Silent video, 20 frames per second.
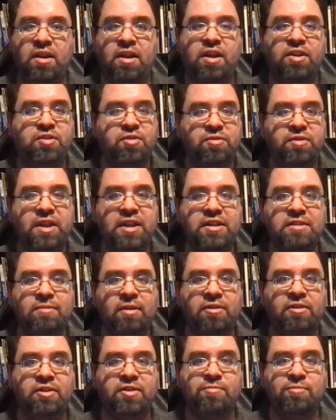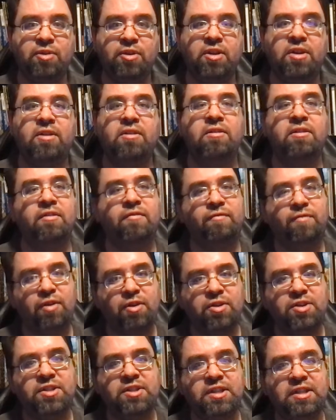Two things about this book. The
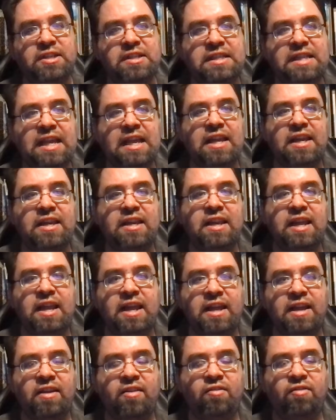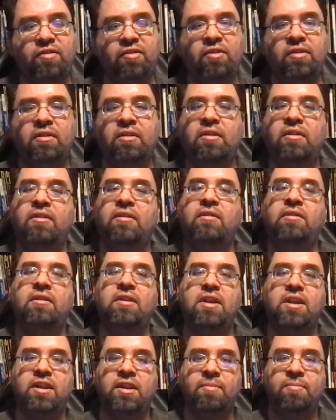first is that it has
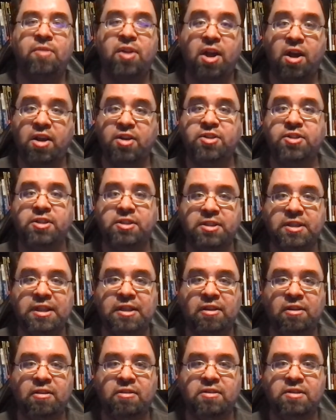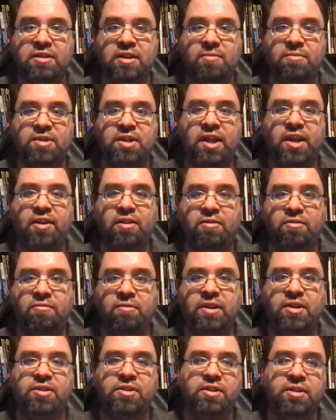an obnoxiously long subtitle,
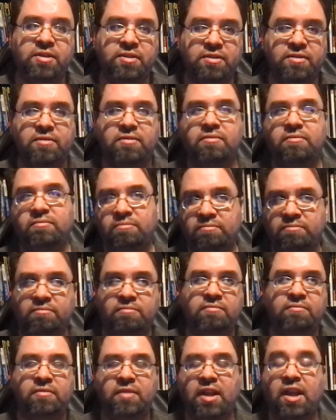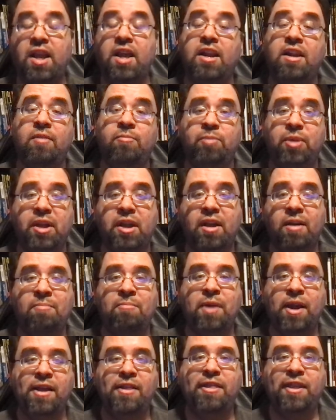which has kind of become
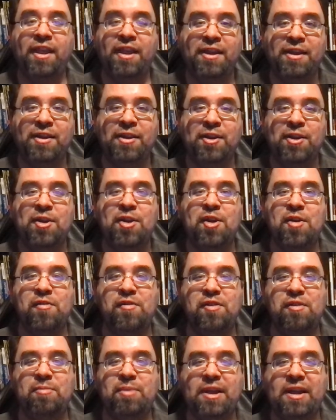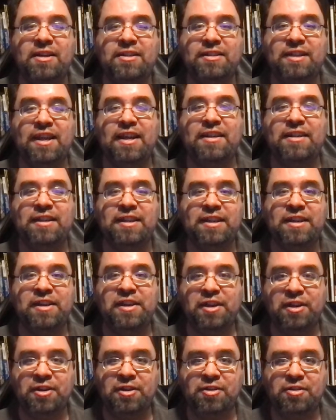my thing over the past 18
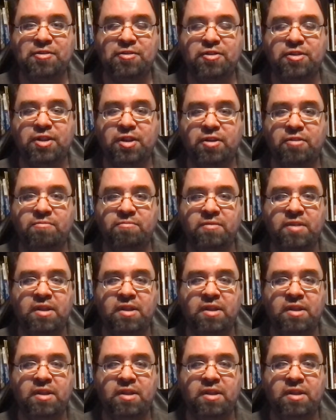years or so.